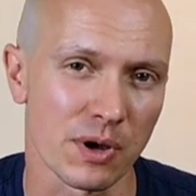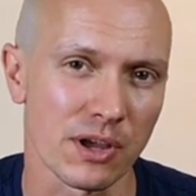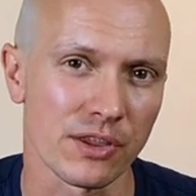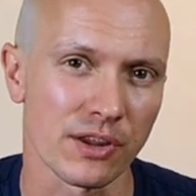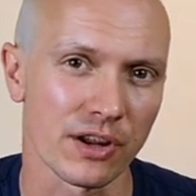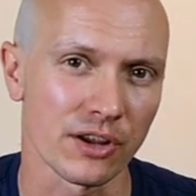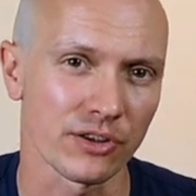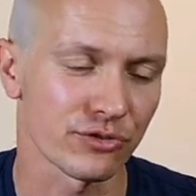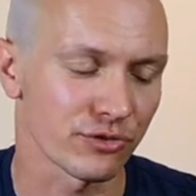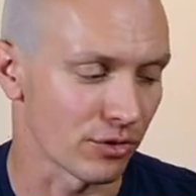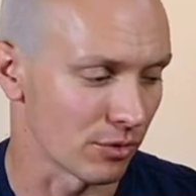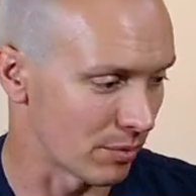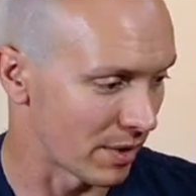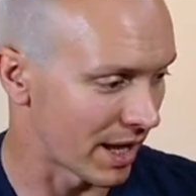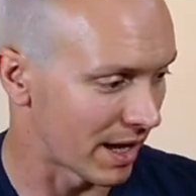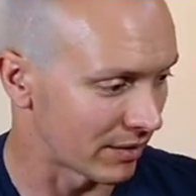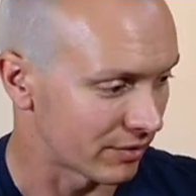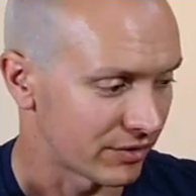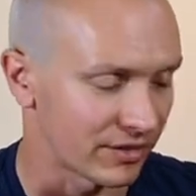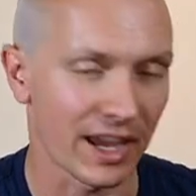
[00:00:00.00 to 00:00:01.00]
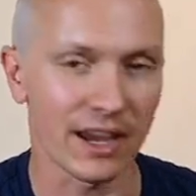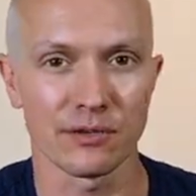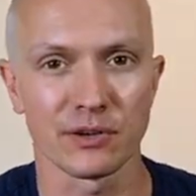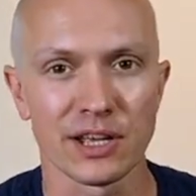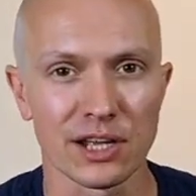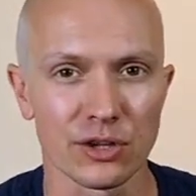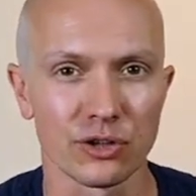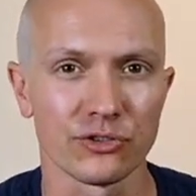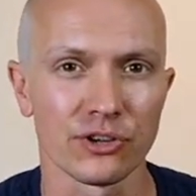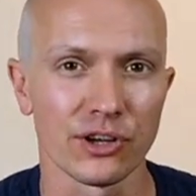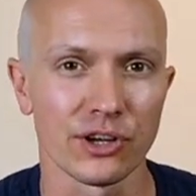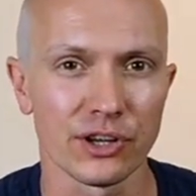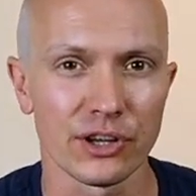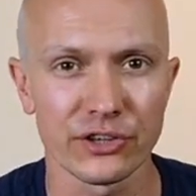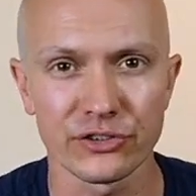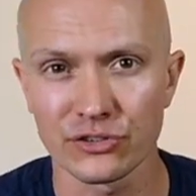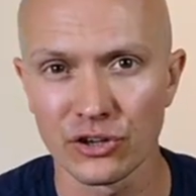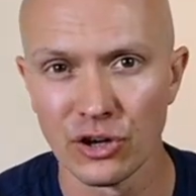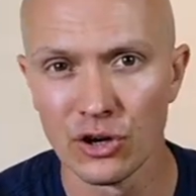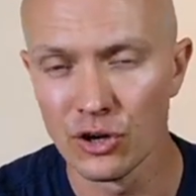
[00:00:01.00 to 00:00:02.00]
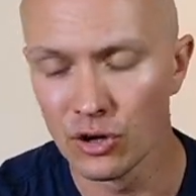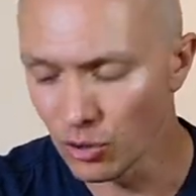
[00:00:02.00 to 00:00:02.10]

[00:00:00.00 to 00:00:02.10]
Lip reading: whether that's from their downhill tyres